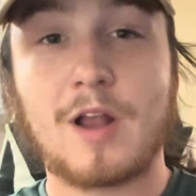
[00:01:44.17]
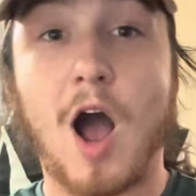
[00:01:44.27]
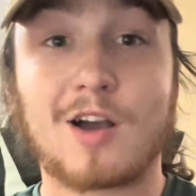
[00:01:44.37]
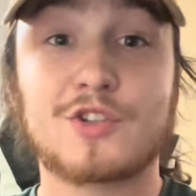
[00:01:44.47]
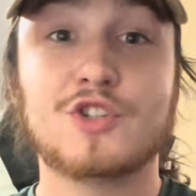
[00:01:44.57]

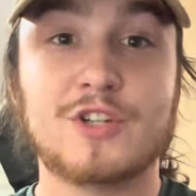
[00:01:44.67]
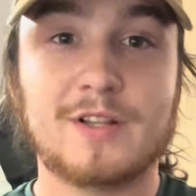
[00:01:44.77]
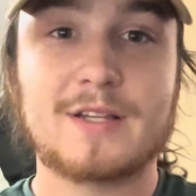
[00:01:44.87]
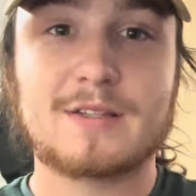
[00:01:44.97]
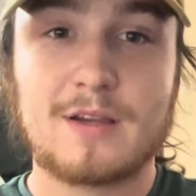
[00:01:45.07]

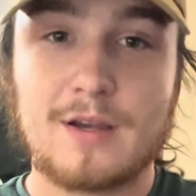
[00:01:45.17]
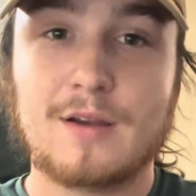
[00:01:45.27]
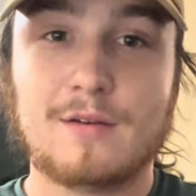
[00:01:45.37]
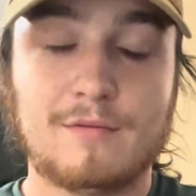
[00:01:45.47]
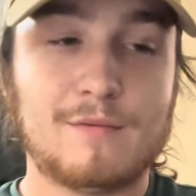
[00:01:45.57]
oxygenless
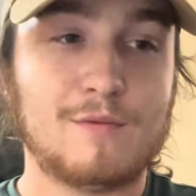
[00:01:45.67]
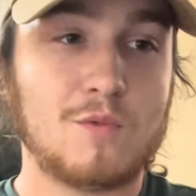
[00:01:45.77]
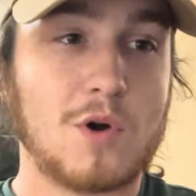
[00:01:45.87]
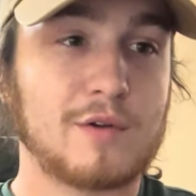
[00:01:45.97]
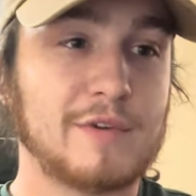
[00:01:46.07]

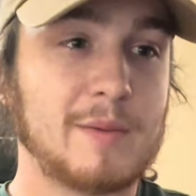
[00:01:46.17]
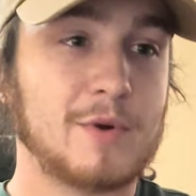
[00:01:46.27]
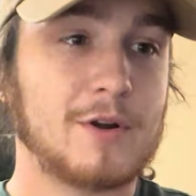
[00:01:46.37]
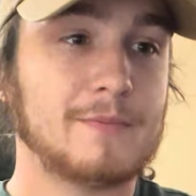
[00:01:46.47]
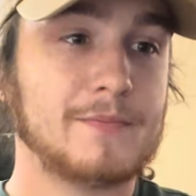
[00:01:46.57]
water vapor.